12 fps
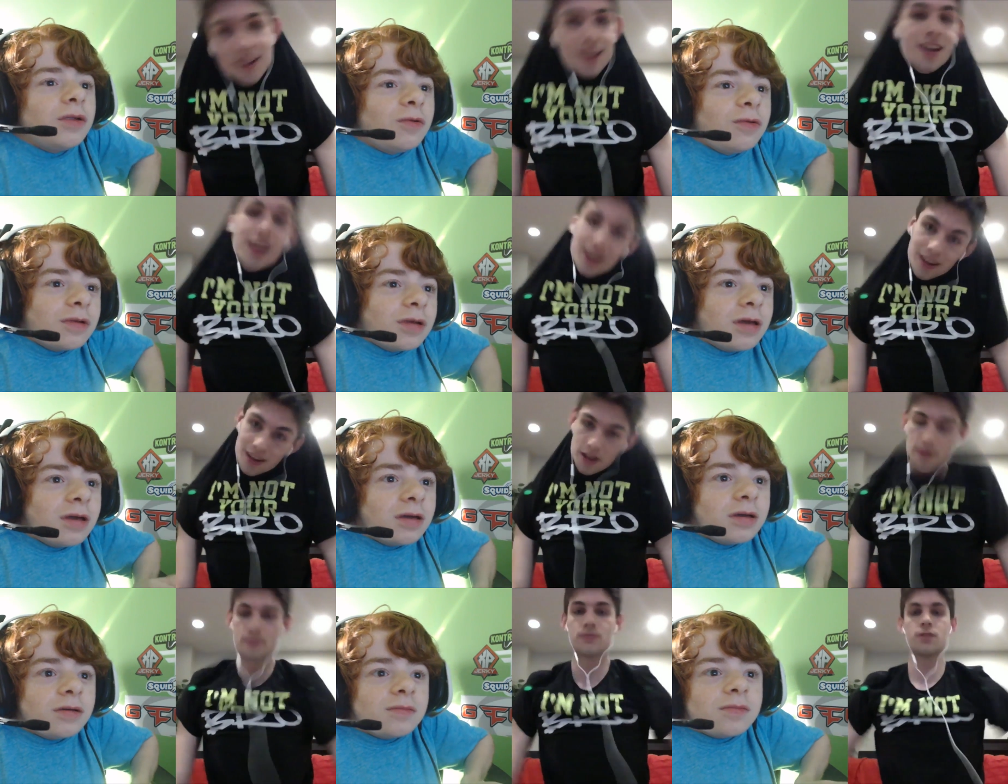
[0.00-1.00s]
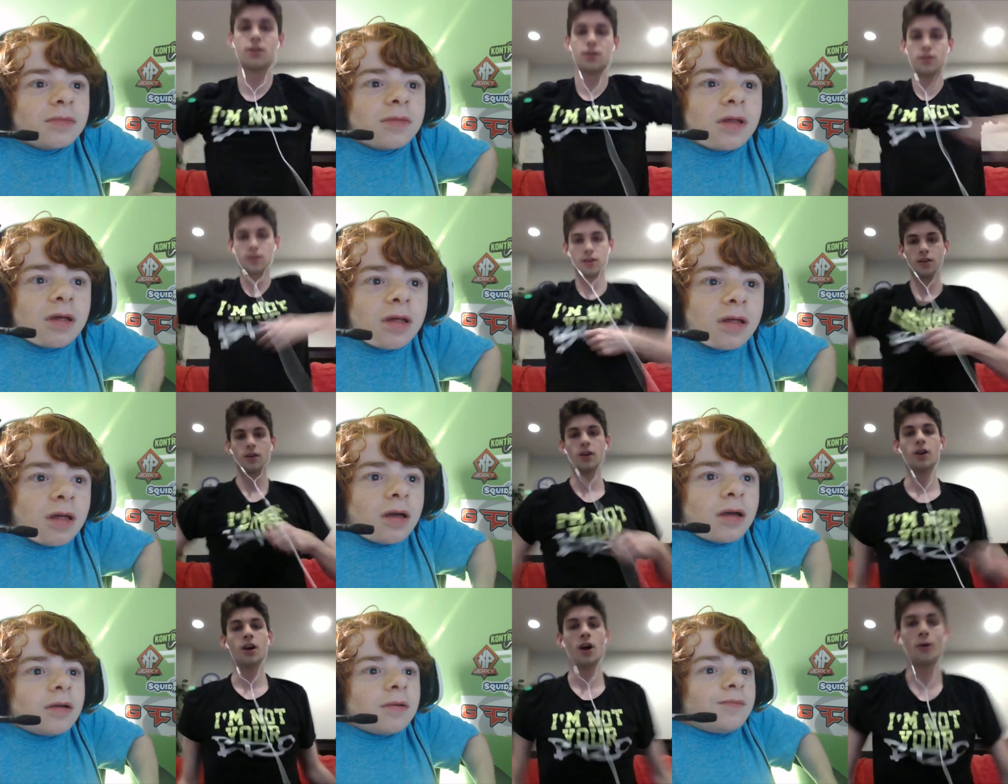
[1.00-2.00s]
Speaker 1: dude.
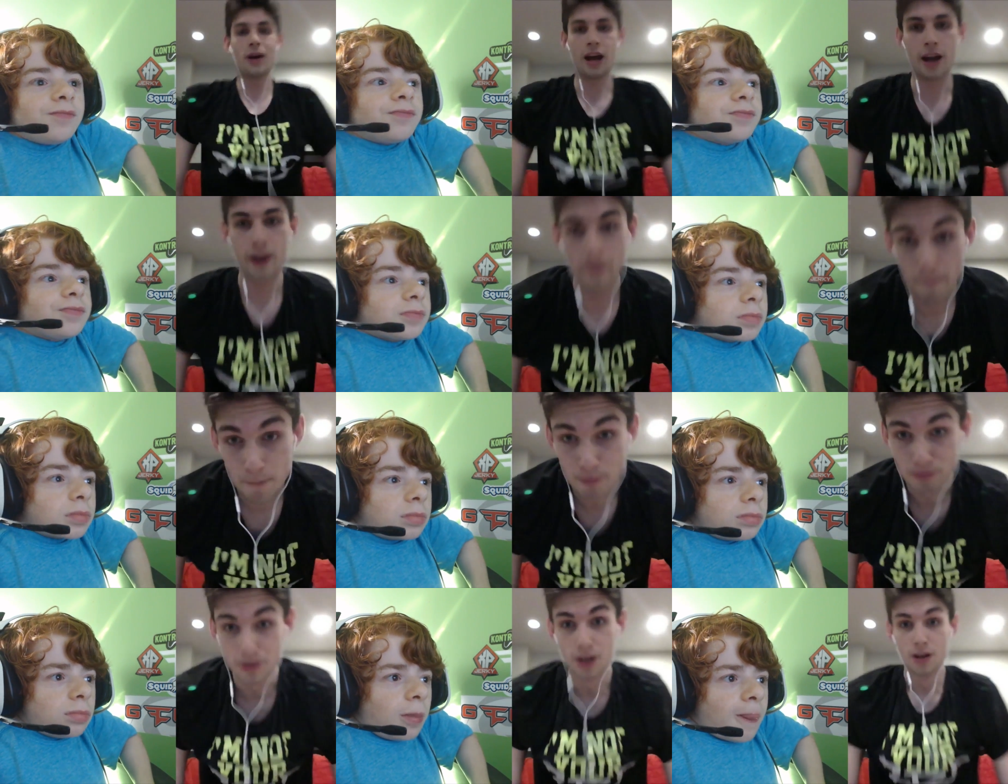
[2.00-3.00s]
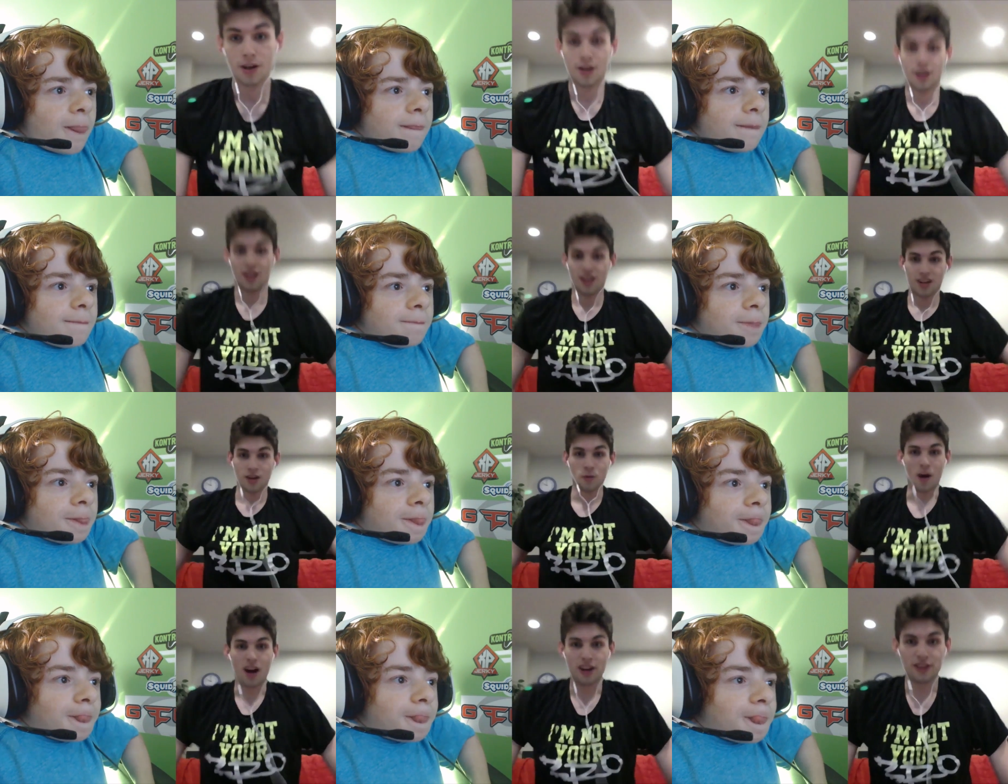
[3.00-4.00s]
Okay. Why are
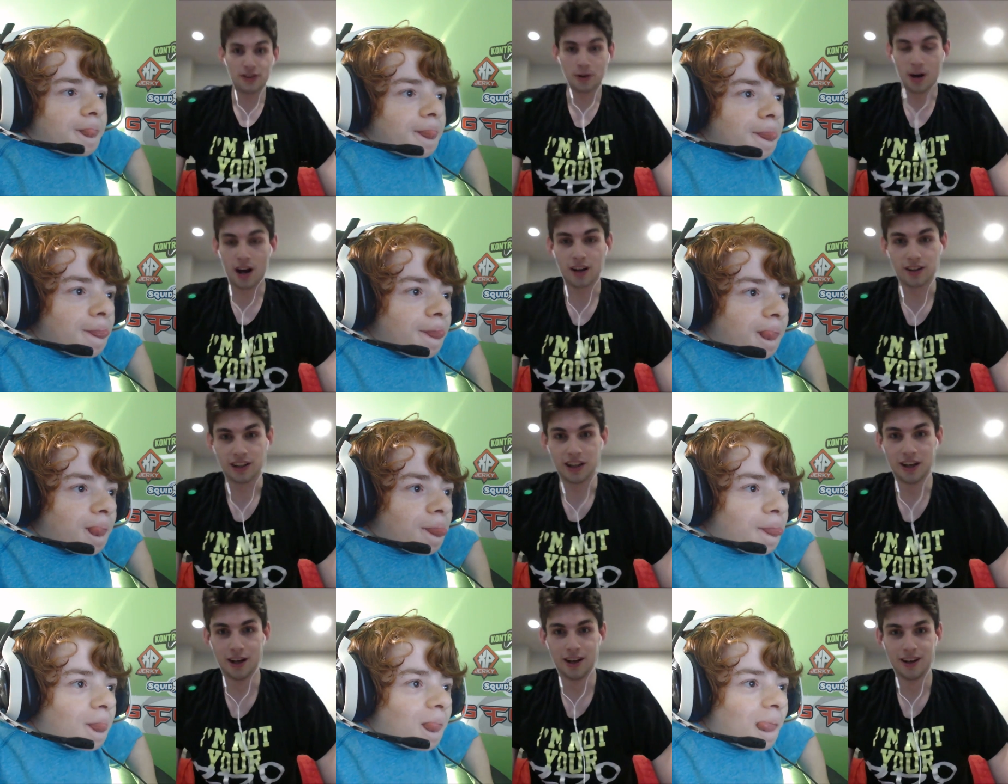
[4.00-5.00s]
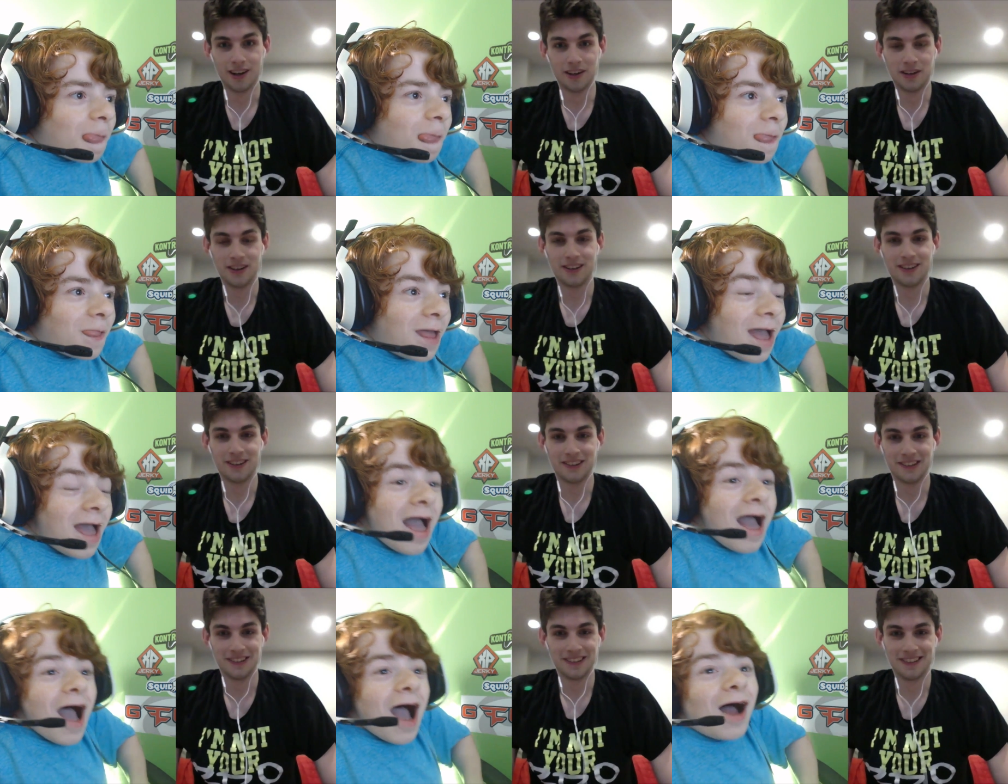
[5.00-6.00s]
you so ugly?
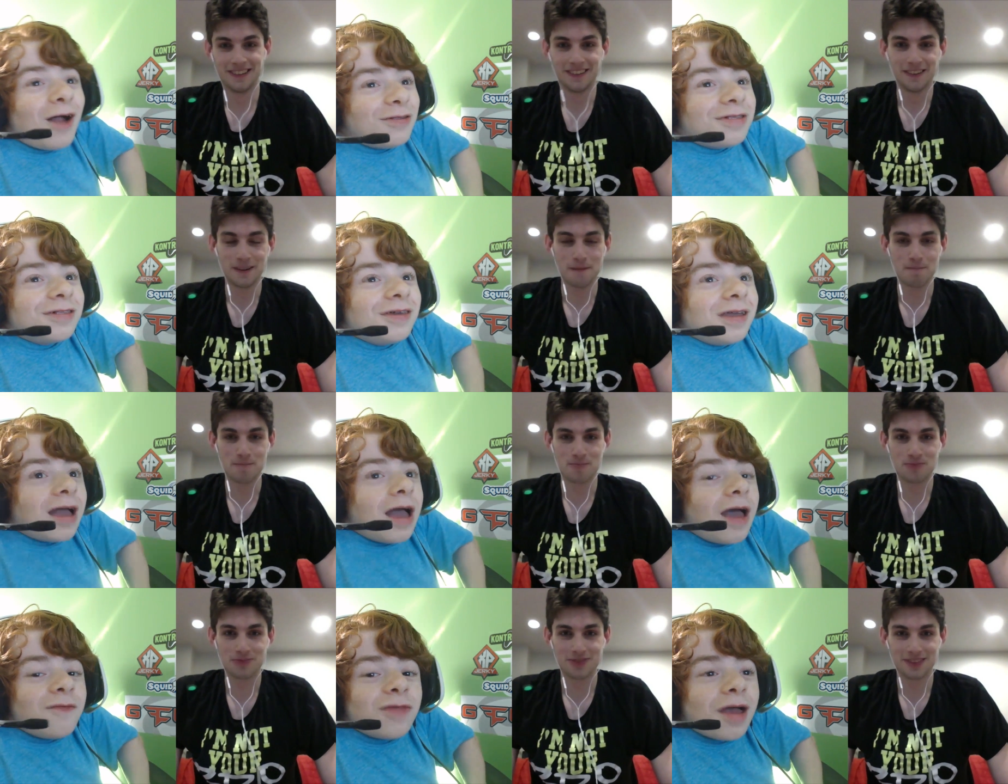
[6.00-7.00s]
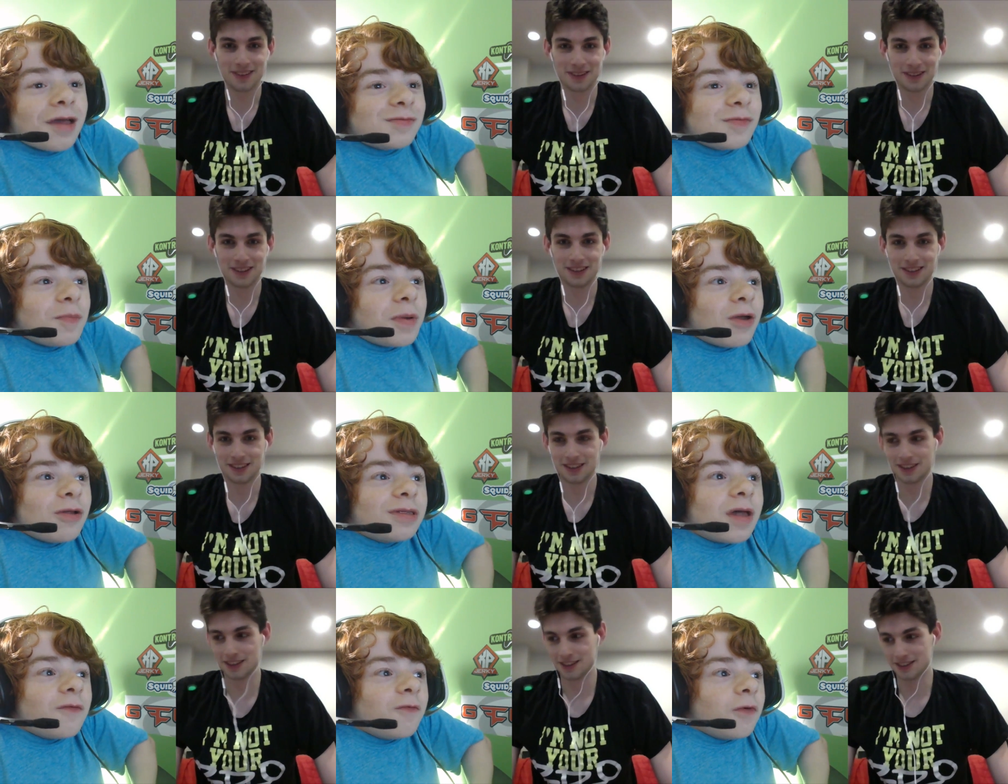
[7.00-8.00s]
Speaker 2: Honestly, I have to ask my
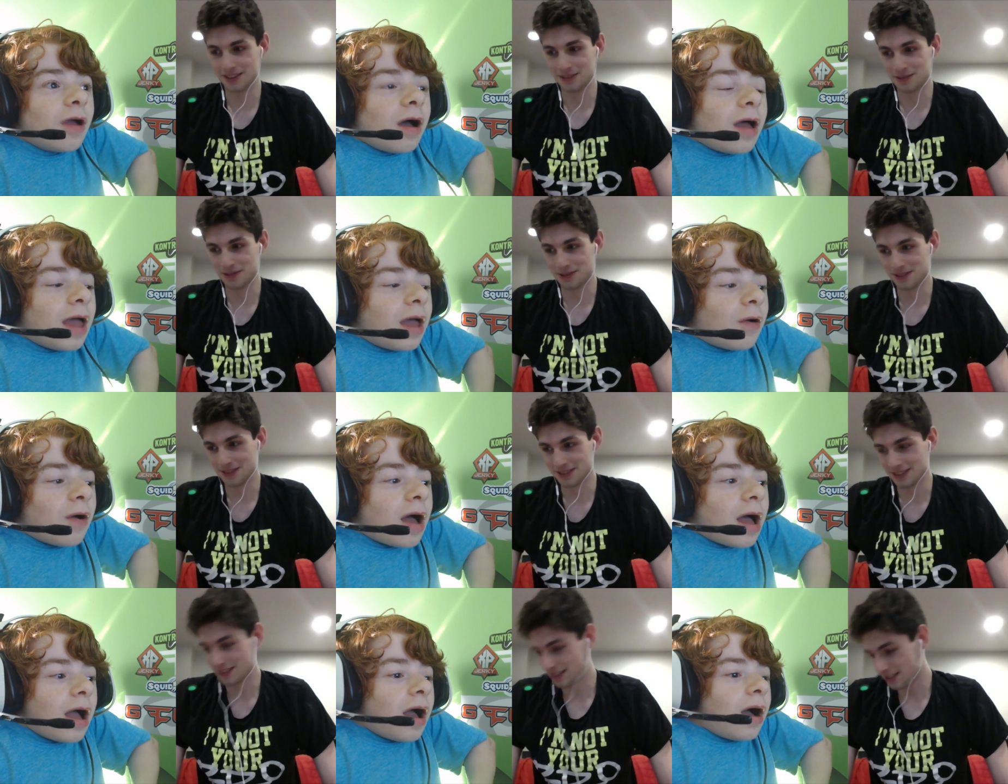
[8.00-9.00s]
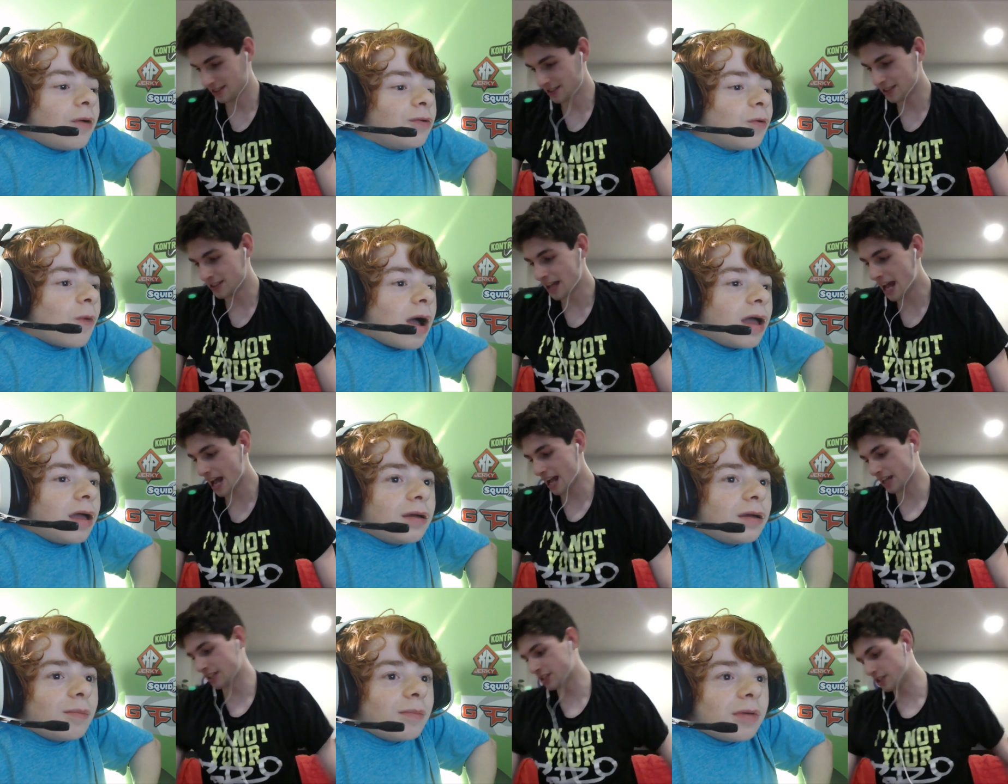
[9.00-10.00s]
parents. I forgot how I, I
Speaker 1: don't know Dang, why.
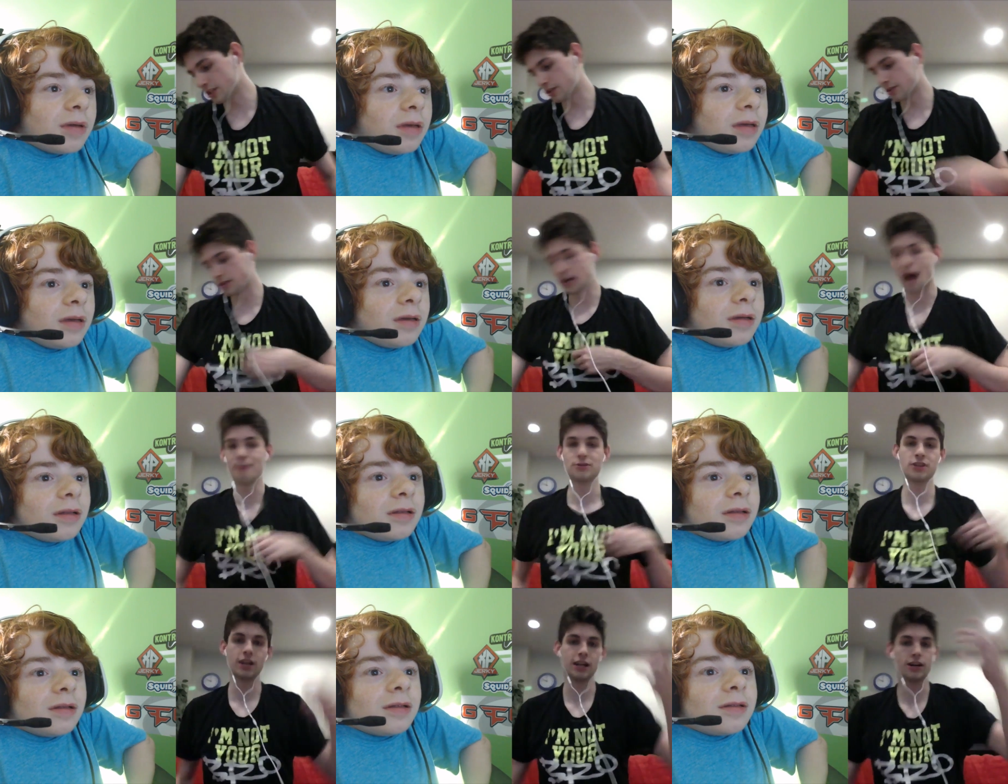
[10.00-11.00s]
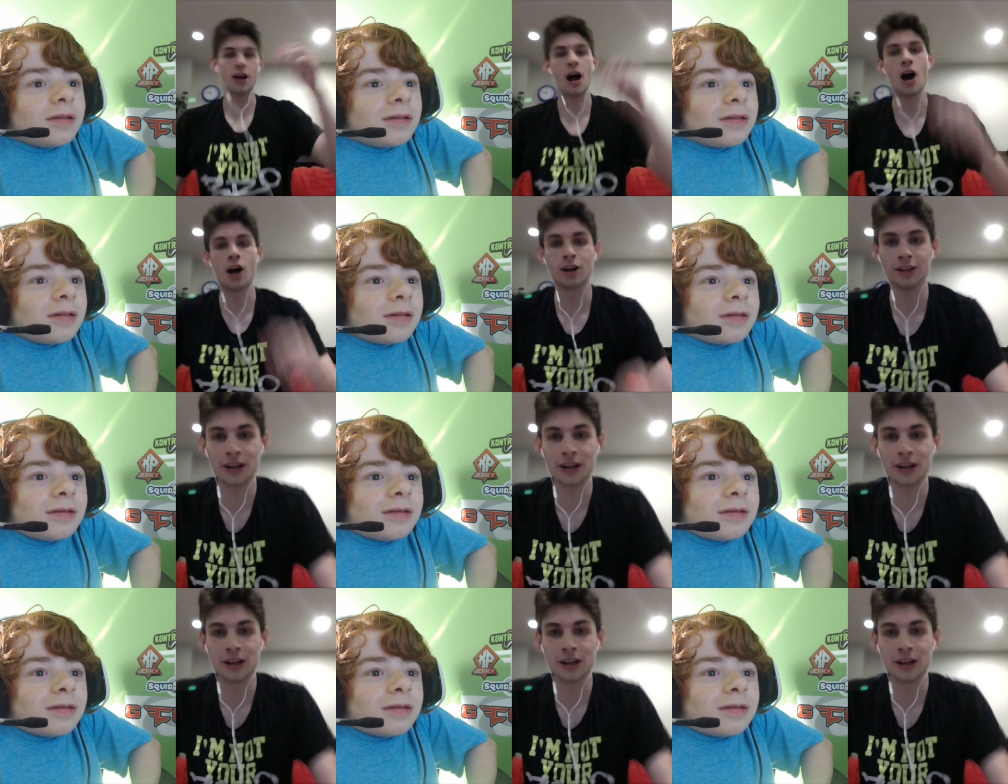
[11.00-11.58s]
Dang, dude. I'm just kidding. You're not ugly.